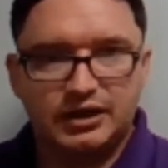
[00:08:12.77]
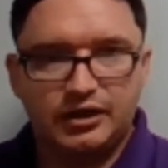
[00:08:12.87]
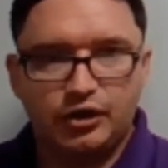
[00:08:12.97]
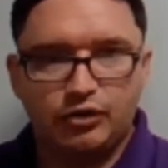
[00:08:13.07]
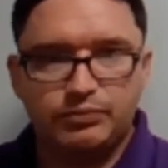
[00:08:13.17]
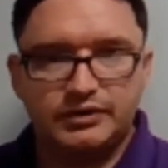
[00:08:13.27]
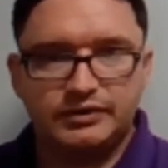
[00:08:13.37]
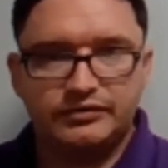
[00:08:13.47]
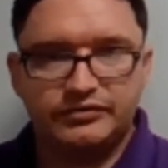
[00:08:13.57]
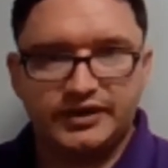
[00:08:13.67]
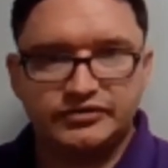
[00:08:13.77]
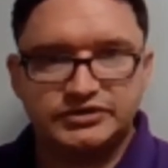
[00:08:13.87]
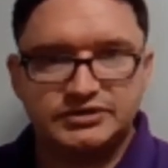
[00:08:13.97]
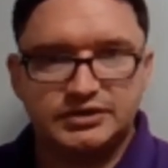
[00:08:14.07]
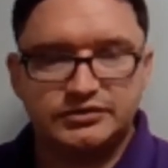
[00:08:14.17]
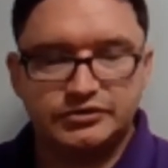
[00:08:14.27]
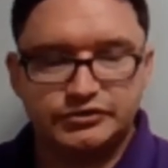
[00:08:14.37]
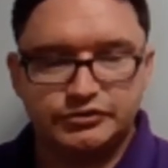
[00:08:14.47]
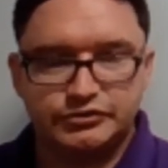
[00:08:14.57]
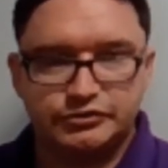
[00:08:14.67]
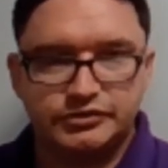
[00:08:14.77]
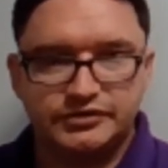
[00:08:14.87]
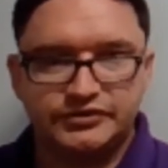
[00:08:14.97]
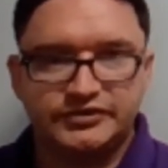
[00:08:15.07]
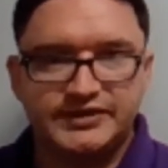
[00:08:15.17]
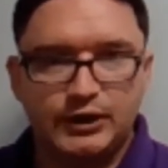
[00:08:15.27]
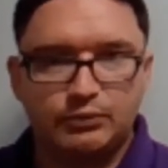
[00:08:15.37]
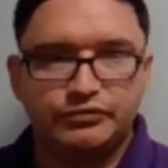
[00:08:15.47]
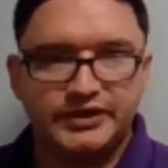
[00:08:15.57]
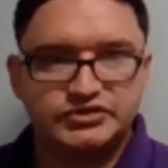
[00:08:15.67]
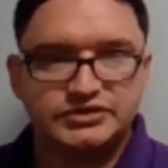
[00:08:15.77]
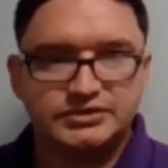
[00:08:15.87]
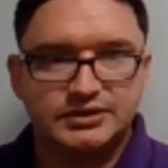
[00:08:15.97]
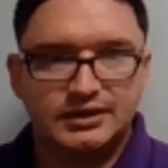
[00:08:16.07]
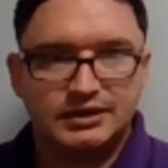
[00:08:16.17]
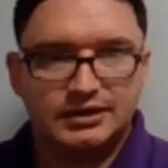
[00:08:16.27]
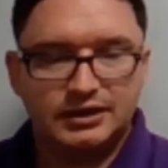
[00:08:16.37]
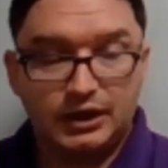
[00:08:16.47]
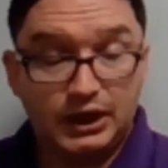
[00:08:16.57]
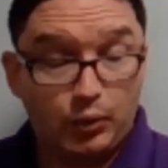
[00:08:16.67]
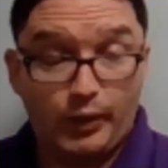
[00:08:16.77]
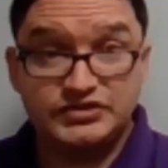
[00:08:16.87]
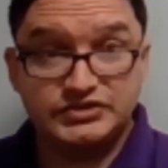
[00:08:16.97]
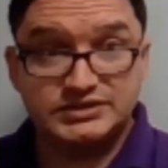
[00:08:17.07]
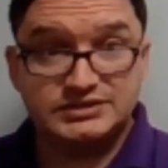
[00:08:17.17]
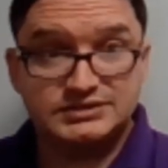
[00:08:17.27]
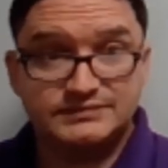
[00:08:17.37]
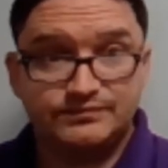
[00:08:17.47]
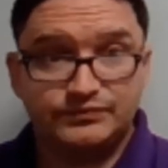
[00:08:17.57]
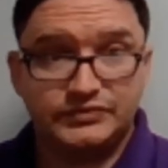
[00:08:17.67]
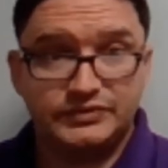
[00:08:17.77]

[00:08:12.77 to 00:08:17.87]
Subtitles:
help session, the tutorial assisted help session questions.